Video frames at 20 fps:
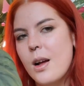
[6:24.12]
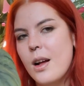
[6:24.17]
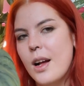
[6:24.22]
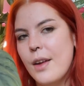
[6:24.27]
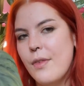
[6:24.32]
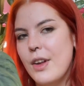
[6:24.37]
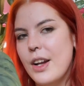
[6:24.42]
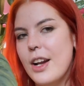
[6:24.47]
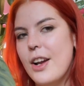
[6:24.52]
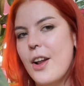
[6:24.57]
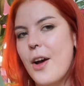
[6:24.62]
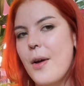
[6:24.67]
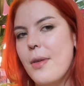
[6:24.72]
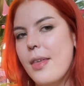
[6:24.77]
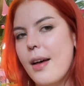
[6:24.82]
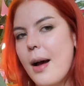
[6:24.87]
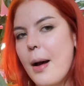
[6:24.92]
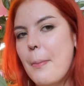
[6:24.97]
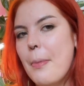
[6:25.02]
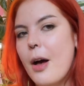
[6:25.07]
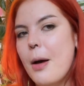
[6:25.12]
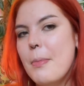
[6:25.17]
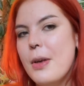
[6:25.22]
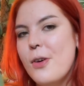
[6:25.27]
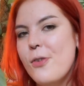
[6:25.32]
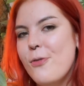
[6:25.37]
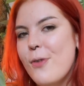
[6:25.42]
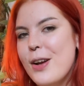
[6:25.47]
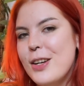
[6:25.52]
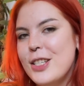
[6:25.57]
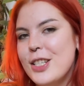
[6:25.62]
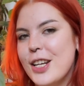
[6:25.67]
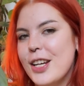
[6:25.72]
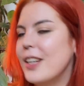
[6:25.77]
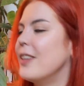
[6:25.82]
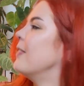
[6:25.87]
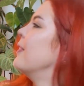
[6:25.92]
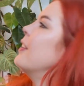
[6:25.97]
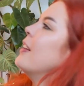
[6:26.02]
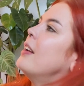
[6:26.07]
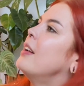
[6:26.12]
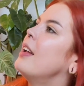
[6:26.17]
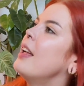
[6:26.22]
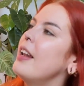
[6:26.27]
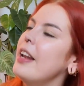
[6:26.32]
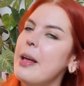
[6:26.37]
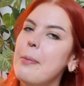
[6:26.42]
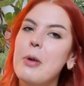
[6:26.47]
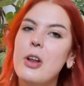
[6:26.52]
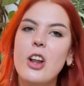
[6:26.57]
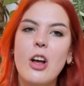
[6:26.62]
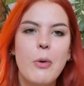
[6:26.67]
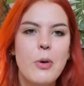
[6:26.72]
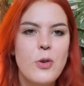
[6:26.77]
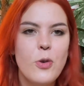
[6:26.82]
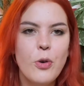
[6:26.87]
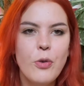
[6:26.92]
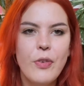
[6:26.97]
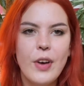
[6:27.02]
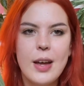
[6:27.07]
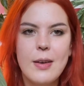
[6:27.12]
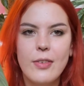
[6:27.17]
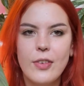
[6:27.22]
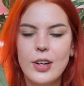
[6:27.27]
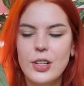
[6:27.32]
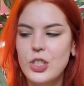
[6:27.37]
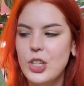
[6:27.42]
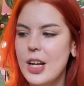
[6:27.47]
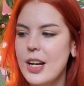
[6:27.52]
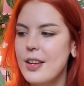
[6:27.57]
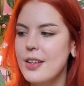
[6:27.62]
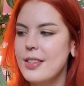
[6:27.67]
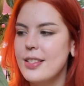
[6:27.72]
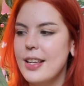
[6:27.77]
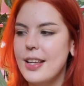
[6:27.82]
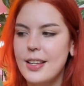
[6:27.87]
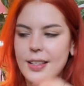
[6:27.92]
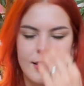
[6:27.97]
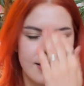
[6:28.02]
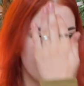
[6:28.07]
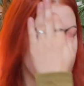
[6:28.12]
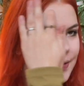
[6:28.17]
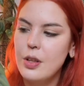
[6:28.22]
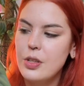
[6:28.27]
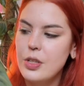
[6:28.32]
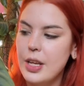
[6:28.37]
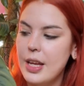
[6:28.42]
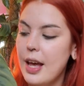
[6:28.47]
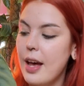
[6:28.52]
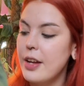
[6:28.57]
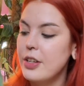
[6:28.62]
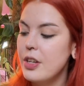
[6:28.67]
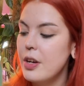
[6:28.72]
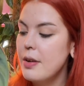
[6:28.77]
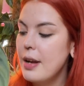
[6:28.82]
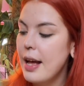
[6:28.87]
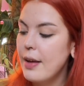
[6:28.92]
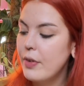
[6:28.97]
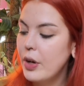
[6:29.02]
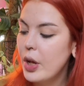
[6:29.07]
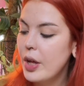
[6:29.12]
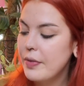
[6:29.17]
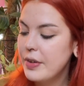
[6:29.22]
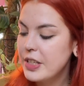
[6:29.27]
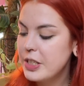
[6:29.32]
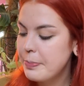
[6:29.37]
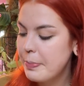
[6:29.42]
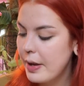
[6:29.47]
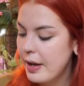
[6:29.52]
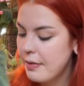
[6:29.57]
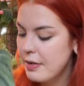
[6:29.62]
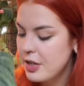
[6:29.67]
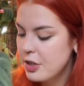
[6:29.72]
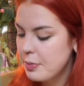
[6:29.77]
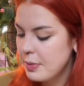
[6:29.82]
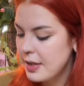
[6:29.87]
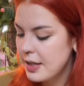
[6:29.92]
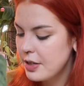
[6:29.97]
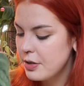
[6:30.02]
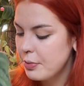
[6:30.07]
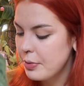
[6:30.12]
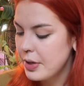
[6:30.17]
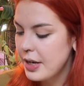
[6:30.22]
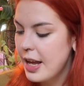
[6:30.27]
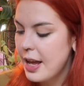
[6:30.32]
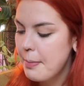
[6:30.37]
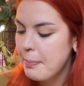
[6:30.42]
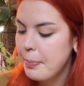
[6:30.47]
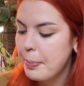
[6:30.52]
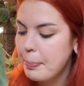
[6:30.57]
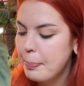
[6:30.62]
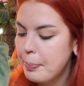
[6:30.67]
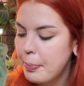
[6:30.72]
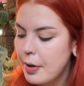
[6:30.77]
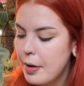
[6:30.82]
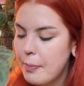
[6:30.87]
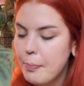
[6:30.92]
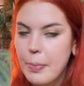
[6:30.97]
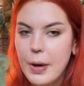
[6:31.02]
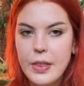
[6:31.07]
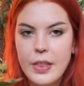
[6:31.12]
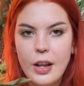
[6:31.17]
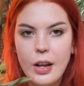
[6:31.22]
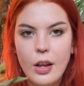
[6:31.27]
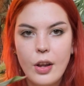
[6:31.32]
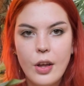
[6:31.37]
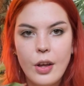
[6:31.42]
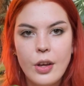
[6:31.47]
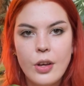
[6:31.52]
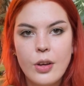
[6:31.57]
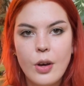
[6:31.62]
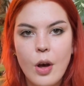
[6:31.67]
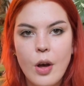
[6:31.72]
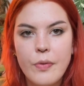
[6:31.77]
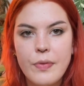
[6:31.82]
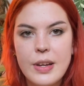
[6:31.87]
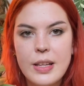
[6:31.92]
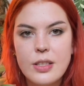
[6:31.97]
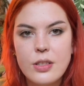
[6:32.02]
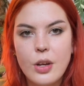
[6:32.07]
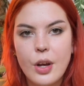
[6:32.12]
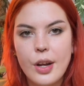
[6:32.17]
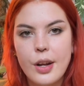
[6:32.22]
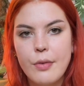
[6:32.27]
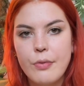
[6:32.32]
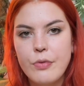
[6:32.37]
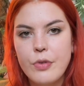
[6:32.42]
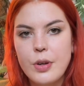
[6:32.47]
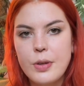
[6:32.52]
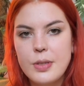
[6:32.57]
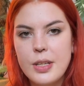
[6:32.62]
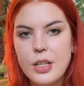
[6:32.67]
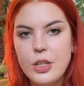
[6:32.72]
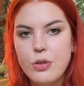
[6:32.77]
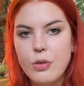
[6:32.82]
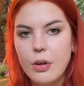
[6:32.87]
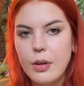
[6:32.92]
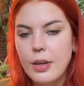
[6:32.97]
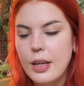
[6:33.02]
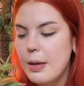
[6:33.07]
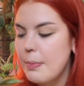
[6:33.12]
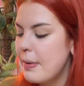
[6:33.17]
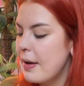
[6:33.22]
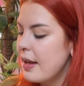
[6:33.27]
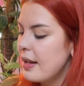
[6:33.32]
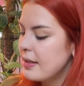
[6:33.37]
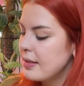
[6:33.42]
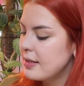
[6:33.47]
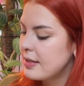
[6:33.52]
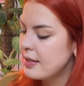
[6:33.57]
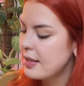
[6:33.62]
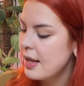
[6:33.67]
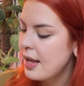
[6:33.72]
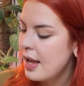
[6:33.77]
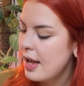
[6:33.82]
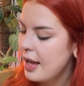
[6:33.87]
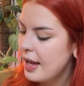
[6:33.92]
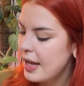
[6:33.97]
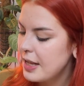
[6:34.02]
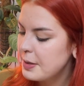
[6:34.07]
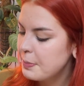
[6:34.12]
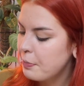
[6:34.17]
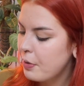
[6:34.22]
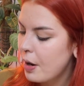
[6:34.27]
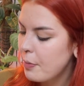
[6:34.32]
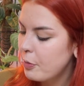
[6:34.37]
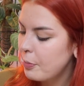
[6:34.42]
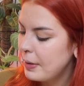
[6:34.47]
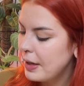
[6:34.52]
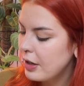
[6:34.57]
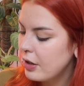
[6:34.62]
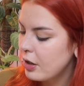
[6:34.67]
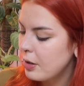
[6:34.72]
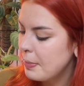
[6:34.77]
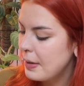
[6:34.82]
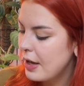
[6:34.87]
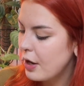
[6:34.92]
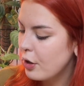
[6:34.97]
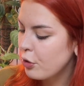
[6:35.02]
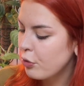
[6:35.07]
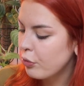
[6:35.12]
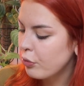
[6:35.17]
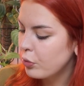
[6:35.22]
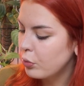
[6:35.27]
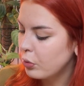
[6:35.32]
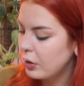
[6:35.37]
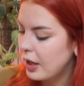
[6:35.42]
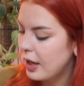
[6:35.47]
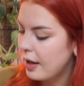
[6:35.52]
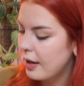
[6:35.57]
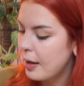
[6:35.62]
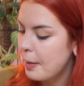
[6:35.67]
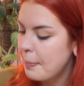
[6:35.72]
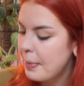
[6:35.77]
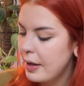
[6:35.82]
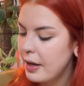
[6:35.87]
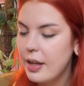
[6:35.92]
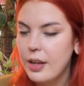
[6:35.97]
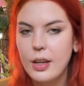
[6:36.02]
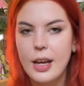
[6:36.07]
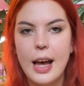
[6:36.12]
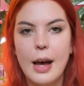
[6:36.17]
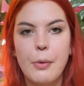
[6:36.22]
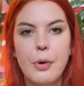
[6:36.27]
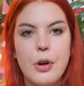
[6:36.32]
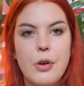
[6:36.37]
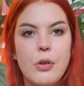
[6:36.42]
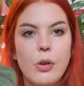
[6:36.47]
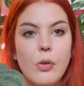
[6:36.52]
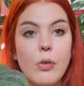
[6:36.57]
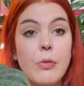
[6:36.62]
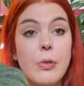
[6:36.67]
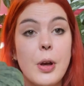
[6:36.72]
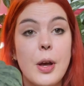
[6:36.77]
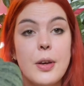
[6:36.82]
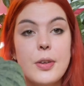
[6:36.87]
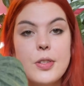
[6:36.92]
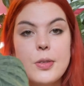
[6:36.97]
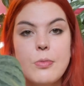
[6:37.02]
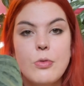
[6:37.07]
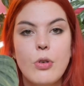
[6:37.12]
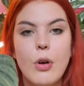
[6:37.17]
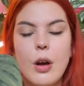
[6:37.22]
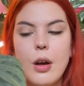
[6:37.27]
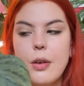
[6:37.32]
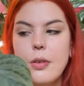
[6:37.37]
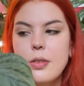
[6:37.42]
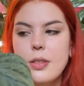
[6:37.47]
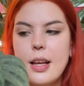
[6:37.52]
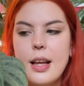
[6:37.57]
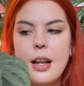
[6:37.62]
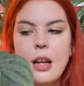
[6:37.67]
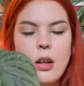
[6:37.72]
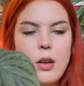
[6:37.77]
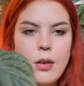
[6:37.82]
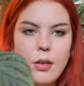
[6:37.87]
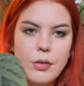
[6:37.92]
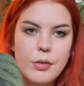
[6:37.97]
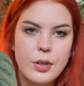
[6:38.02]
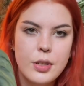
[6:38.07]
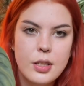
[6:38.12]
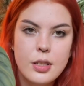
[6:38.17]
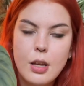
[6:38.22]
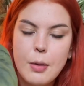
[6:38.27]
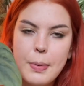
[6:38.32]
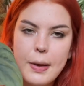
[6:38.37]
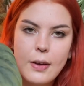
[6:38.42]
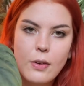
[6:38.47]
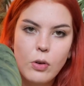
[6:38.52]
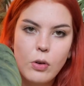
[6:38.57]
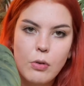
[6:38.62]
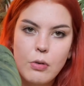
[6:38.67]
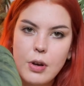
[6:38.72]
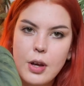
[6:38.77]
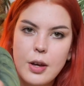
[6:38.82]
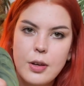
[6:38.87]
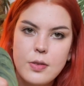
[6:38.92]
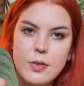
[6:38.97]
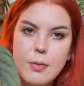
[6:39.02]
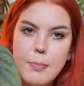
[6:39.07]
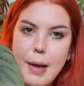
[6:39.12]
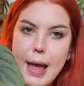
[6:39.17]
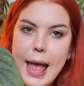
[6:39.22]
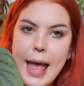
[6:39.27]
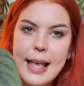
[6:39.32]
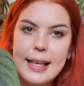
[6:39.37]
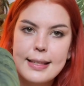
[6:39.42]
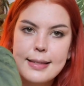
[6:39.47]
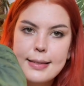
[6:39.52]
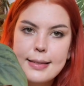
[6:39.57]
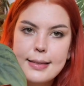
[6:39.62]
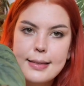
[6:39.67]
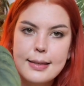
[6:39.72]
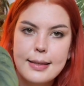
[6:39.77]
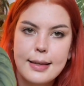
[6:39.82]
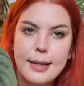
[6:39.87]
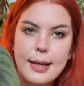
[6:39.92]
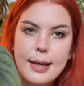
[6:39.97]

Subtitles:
If you didn't know that about me already, let me know what your favourite genus is. So yeah, I don't have a lot of experience with this one yet, but by the look of its kind of rooty trunky bits, it's probably going to be a crawler, a bit like how a gloriosum grows. It looks a bit gloriosum-esque.